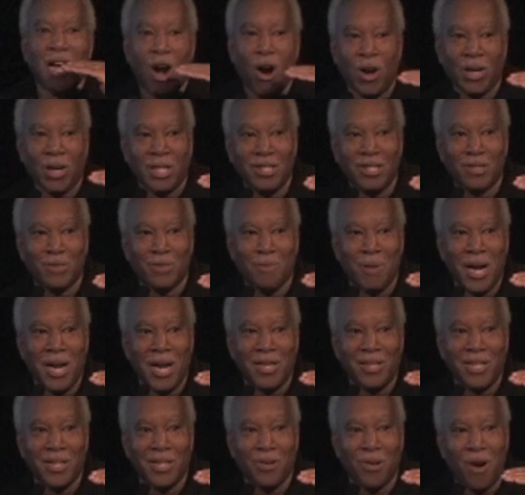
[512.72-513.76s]
hardly
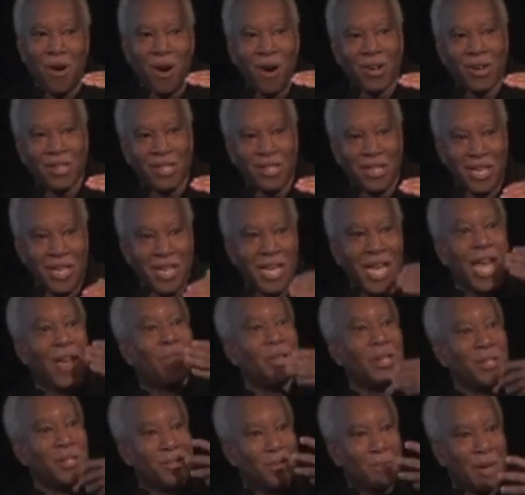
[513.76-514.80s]
smiling or hardly
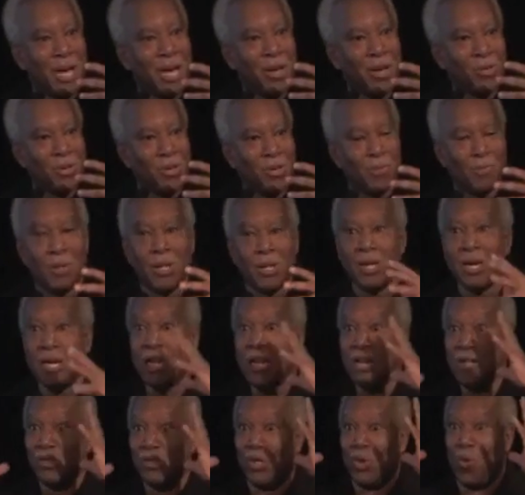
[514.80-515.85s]
having its mouth open
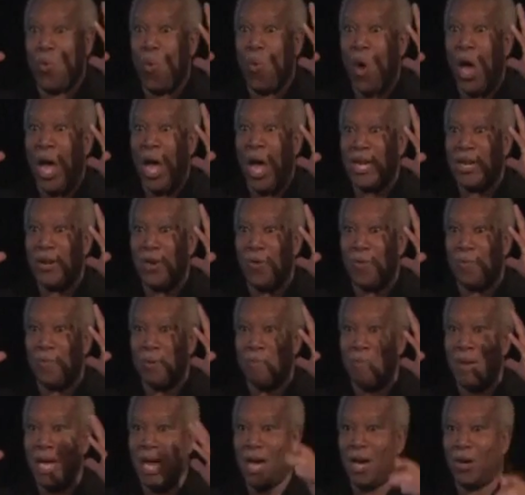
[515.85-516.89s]
to wide
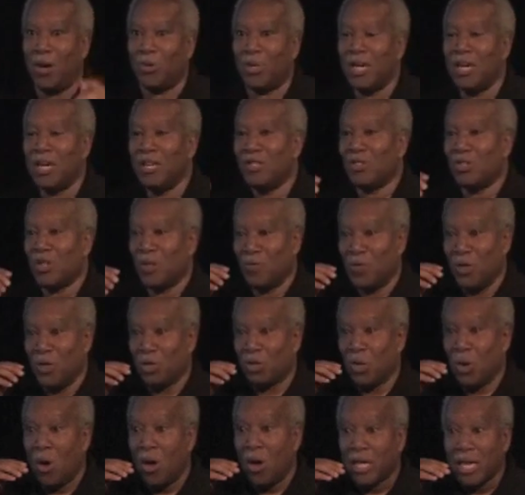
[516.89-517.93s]
open mouth. So if you're
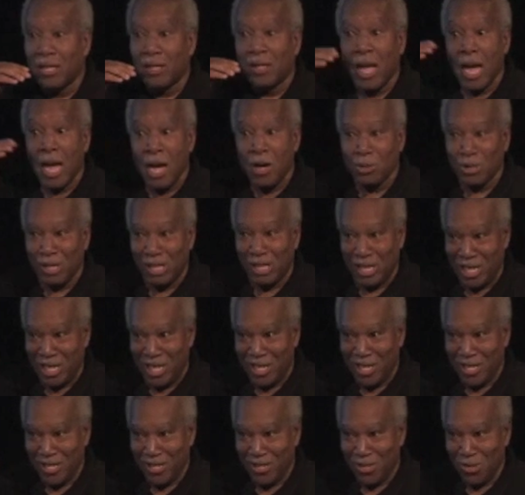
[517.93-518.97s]
talking
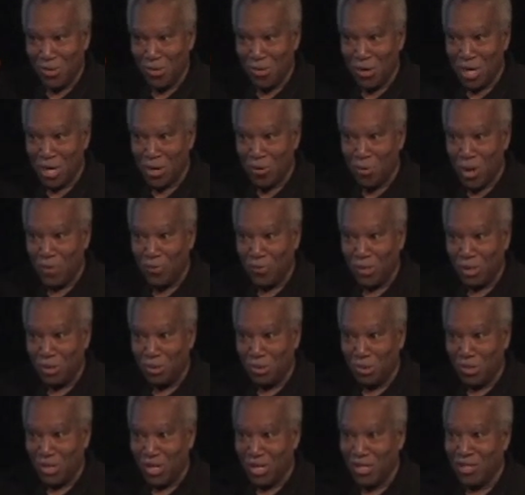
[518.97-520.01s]
loudly during a
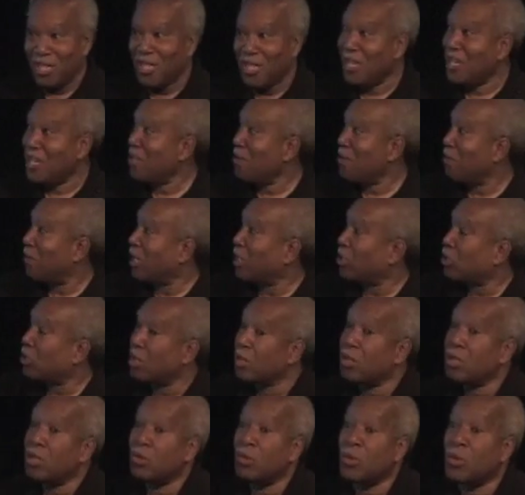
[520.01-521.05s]
revolution, my
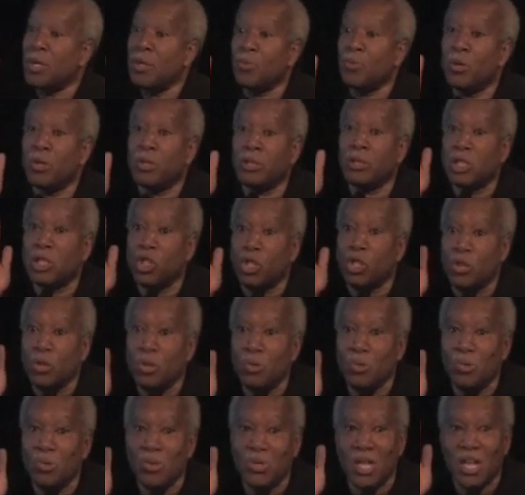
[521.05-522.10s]
circuitry will
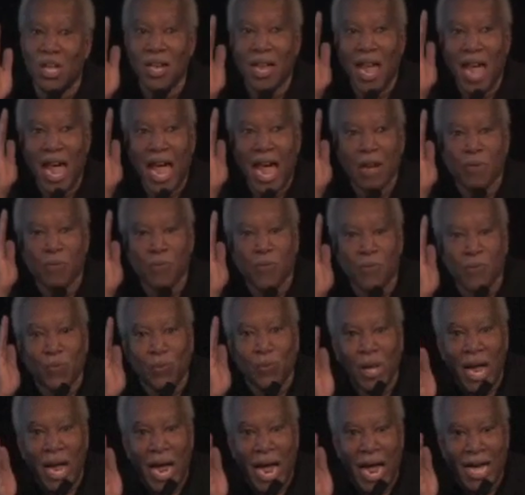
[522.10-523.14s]
choose and
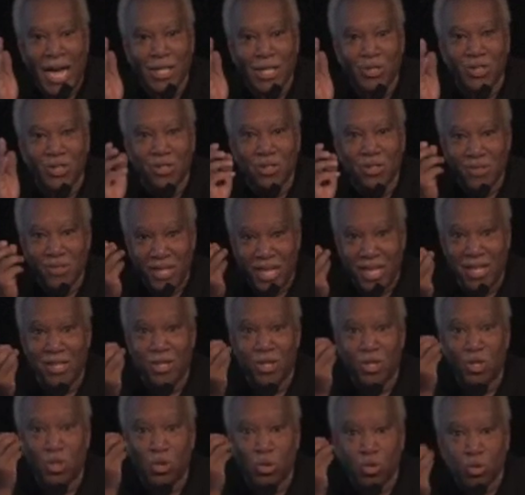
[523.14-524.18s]
flash that
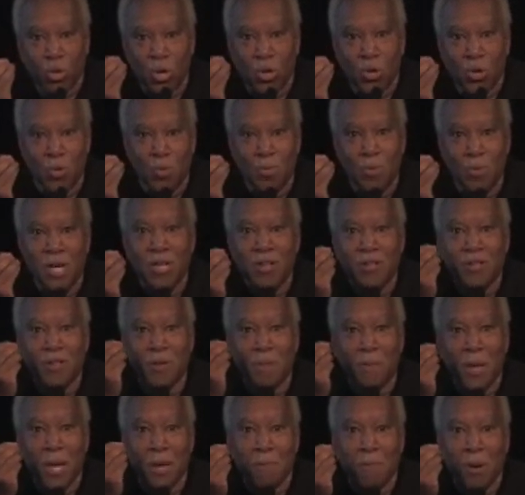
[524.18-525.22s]
is strobe, the
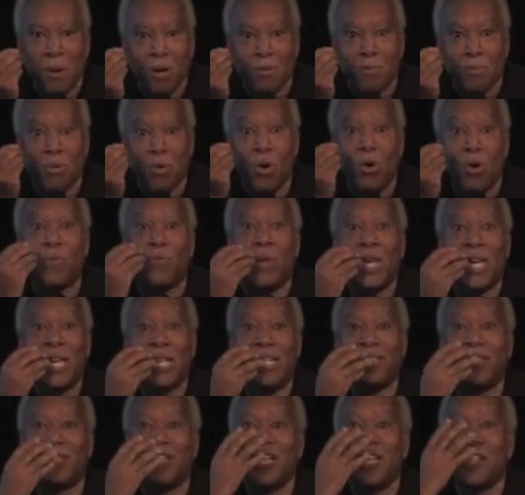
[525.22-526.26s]
ping pong ball
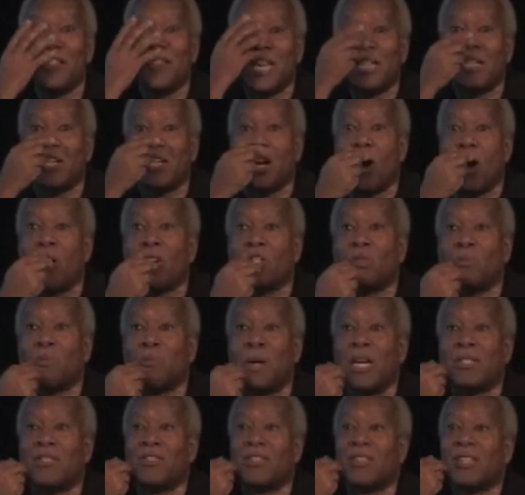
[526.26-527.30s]
face that
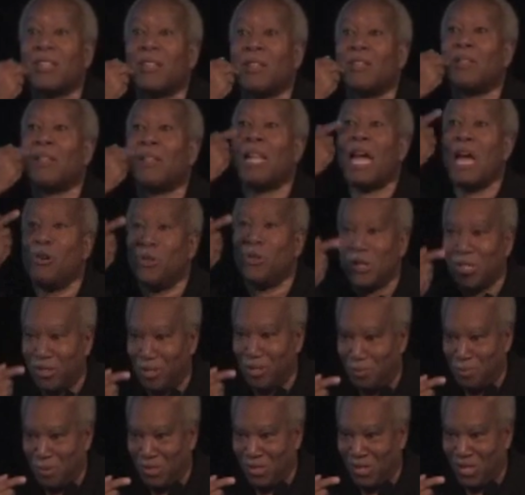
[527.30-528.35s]
corresponds to the
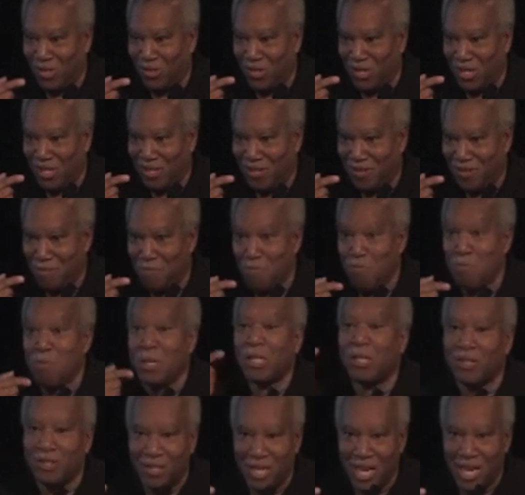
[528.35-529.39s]
loudest position,
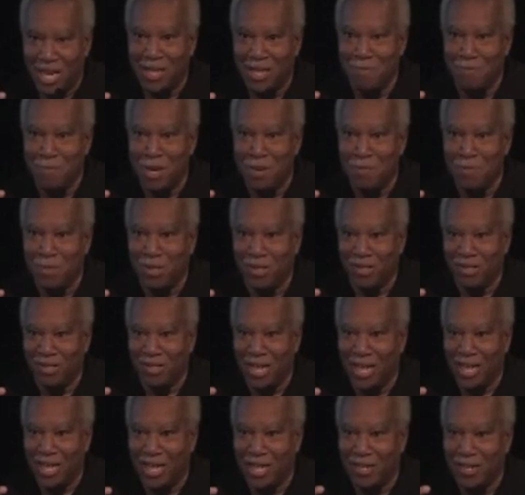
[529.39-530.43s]
millisecond by
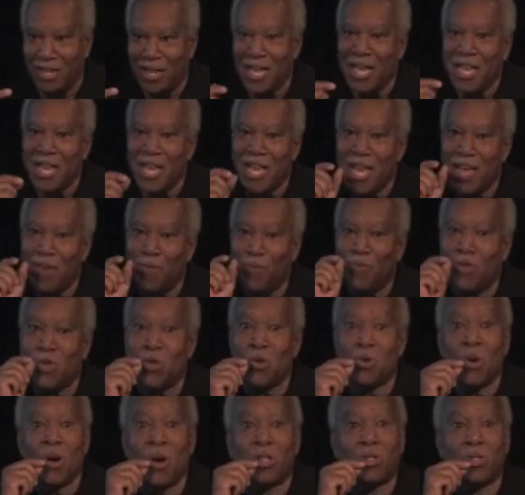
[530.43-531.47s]
millisecond. If
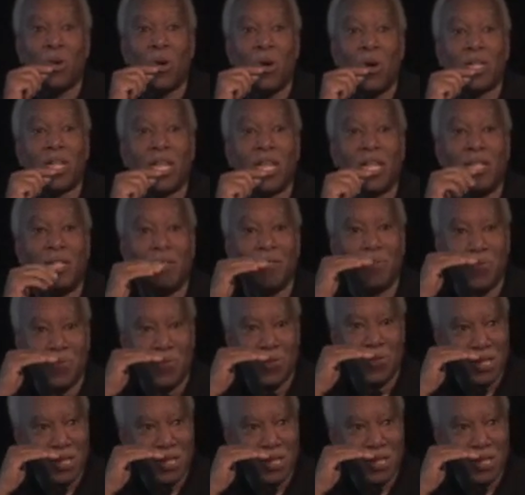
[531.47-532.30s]
you are talking